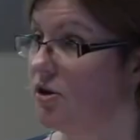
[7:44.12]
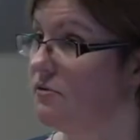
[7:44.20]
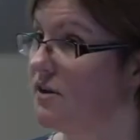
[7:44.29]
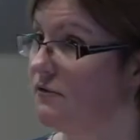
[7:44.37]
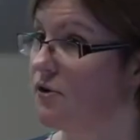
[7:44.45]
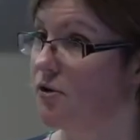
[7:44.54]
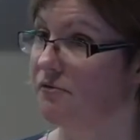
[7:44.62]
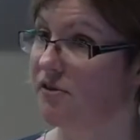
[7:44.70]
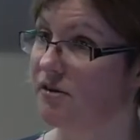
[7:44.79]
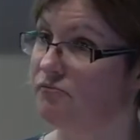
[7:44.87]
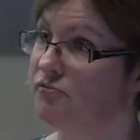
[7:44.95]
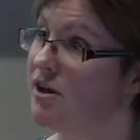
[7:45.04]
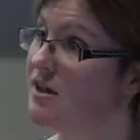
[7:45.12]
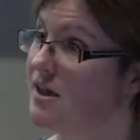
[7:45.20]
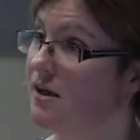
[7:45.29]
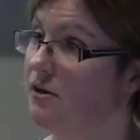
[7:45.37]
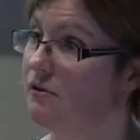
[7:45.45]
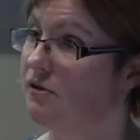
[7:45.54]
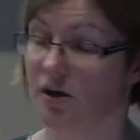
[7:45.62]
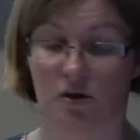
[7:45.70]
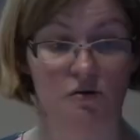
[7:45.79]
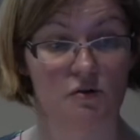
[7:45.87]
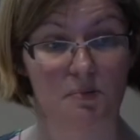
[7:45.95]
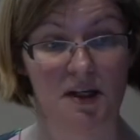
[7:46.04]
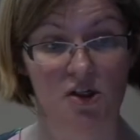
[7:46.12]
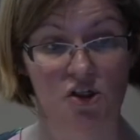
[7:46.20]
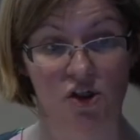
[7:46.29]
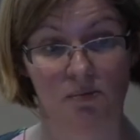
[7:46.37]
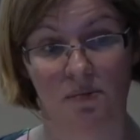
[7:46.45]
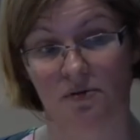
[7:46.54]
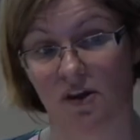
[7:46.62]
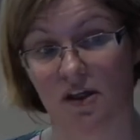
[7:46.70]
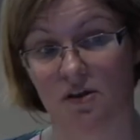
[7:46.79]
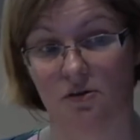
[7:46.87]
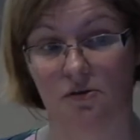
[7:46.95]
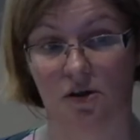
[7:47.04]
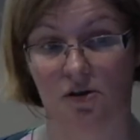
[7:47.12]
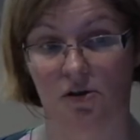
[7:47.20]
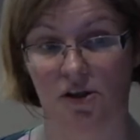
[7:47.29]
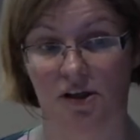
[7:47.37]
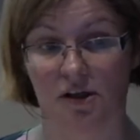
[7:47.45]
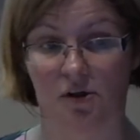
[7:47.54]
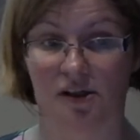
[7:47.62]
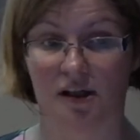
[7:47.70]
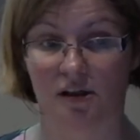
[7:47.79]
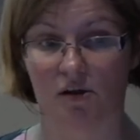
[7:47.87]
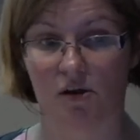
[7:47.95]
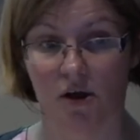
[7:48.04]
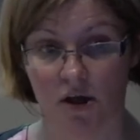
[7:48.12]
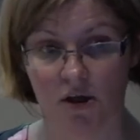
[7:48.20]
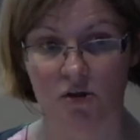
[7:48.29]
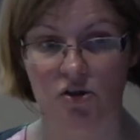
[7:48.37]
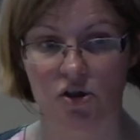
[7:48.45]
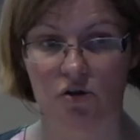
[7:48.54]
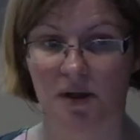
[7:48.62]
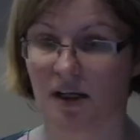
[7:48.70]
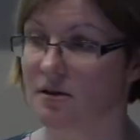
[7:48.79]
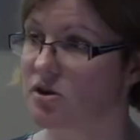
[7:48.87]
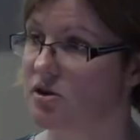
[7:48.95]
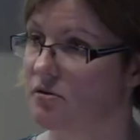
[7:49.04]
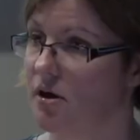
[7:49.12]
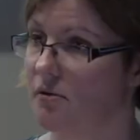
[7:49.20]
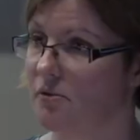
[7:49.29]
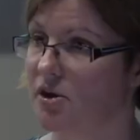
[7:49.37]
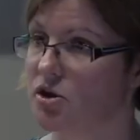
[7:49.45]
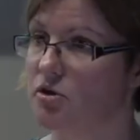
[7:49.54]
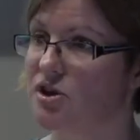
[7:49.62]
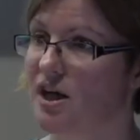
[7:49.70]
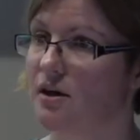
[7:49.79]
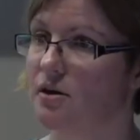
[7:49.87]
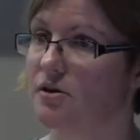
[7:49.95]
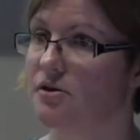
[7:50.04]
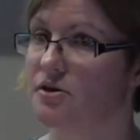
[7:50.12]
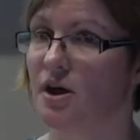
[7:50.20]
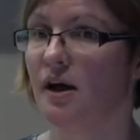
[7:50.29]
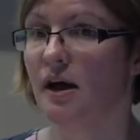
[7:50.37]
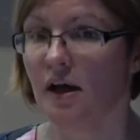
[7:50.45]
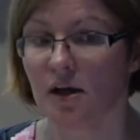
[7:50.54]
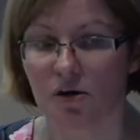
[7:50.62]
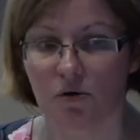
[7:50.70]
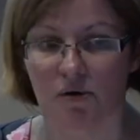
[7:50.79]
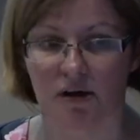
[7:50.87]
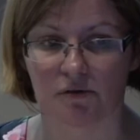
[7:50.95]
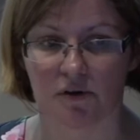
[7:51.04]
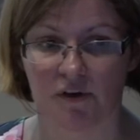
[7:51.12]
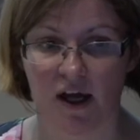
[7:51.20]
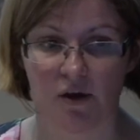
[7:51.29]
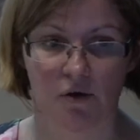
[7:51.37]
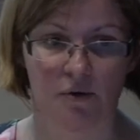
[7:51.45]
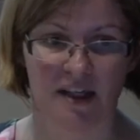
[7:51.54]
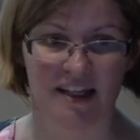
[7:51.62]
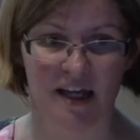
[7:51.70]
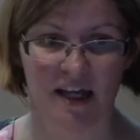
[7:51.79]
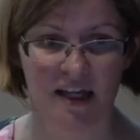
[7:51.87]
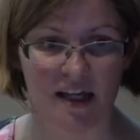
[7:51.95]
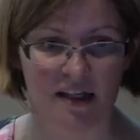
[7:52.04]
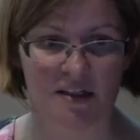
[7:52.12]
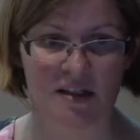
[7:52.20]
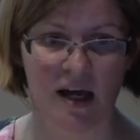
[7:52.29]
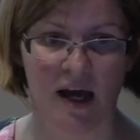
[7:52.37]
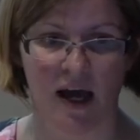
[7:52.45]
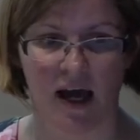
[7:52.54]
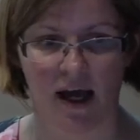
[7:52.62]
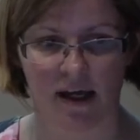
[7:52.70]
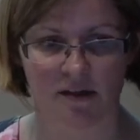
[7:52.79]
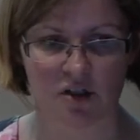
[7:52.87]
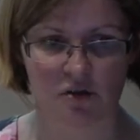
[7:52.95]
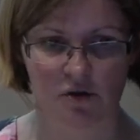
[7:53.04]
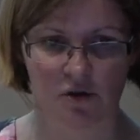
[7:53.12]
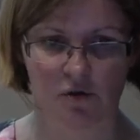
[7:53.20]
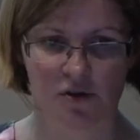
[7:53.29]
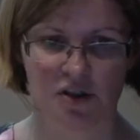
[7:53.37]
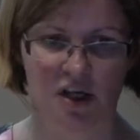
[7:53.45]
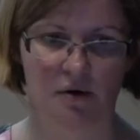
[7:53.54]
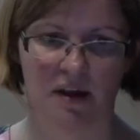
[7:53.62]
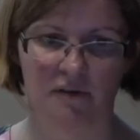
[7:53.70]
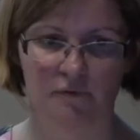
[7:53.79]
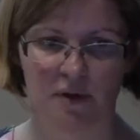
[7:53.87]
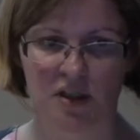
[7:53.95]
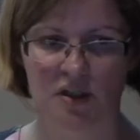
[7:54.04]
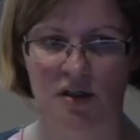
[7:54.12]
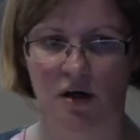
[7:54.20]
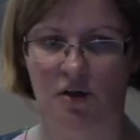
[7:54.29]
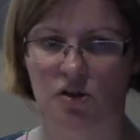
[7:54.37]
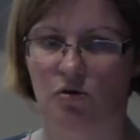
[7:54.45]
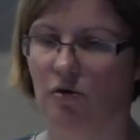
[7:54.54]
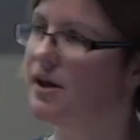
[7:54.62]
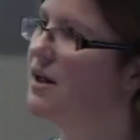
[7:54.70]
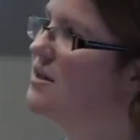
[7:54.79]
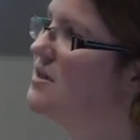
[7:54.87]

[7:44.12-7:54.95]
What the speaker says: if you're reading and you think, who's Beecham, then you can click on a little 2-second query of who he is. And you can also, if we start talking in